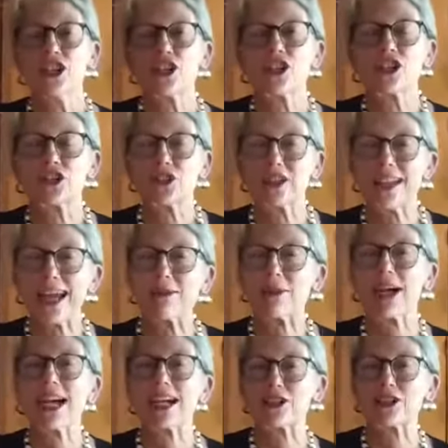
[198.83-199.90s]
so today we're
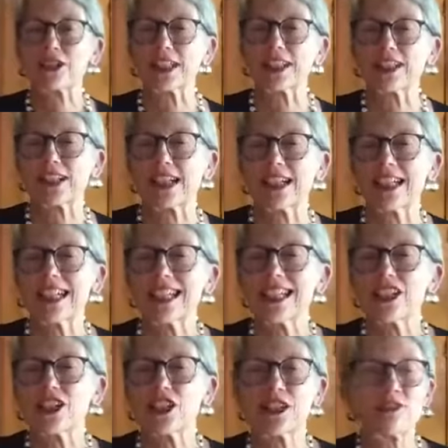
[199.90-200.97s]
actually going to
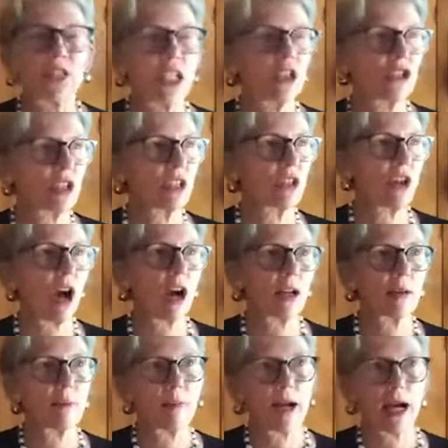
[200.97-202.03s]
shift gears and talk
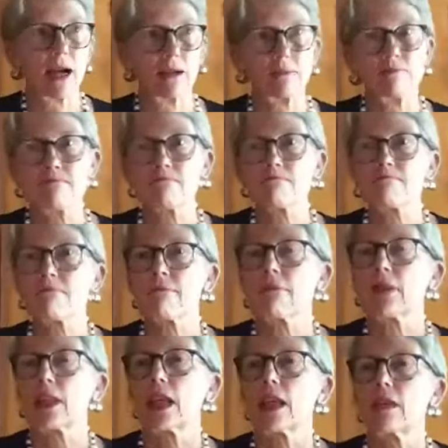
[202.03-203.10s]
about
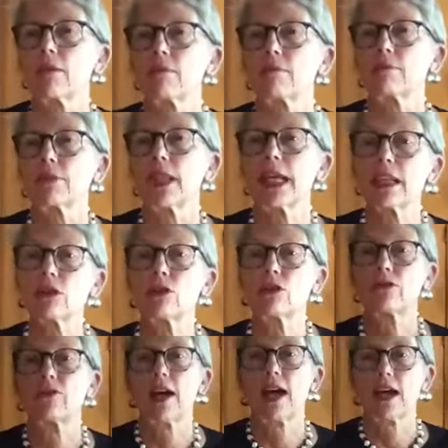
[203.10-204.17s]
playing too
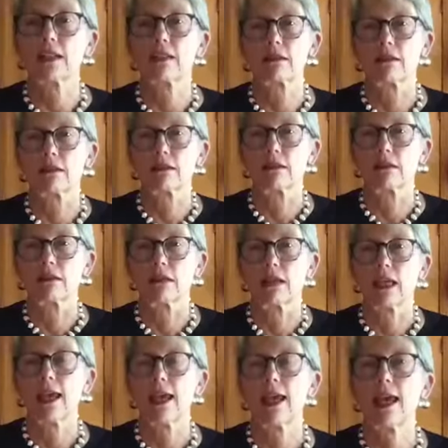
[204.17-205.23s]
fast.
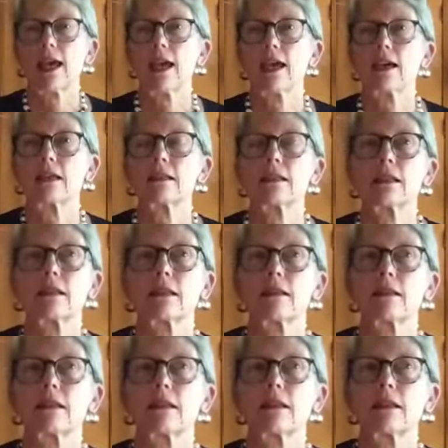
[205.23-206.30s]
And
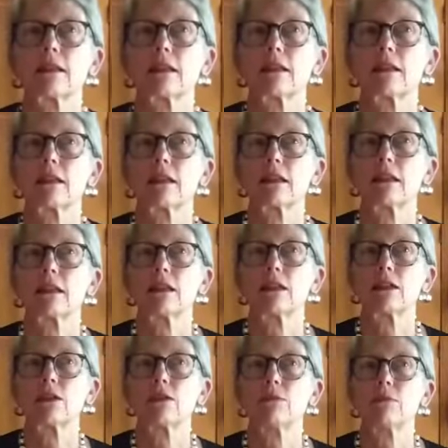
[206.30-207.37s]

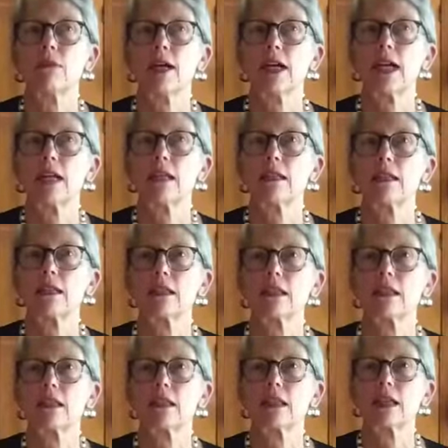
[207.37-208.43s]
you might
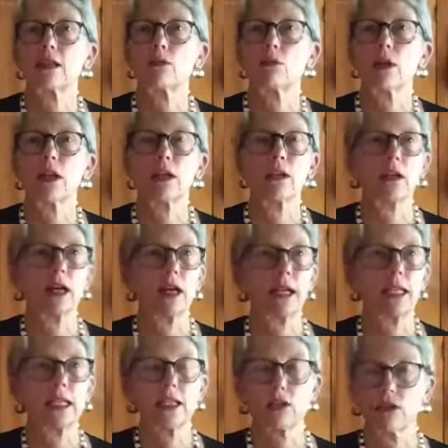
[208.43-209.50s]
think, well, I
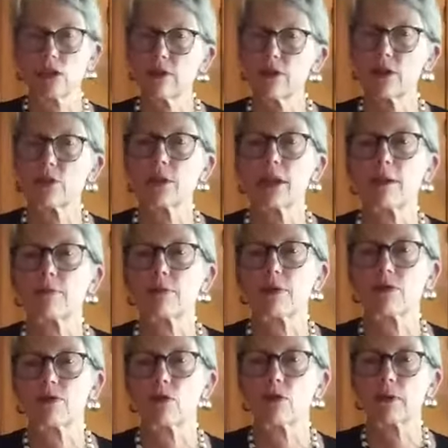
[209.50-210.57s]
get nervous when I'm
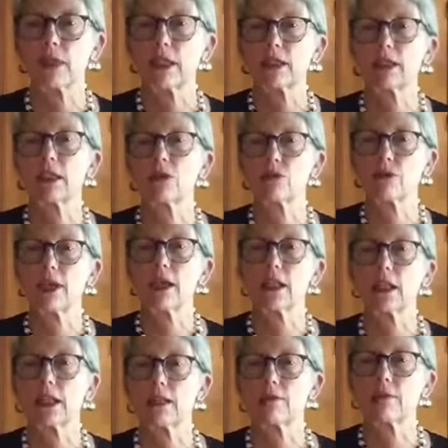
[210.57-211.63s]
performing and the
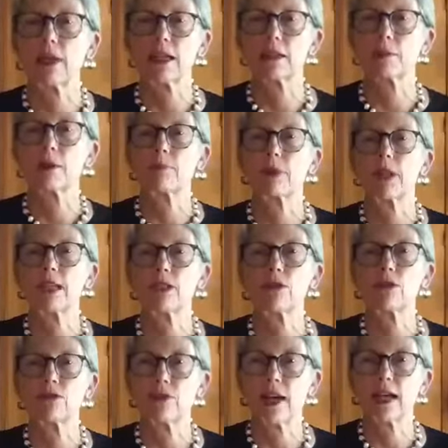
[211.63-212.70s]
adrenaline makes me play too
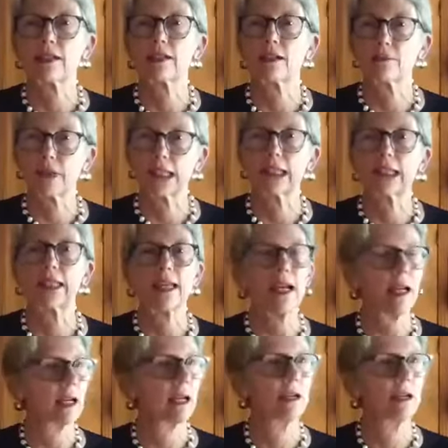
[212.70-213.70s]
fast. I'm like, yeah,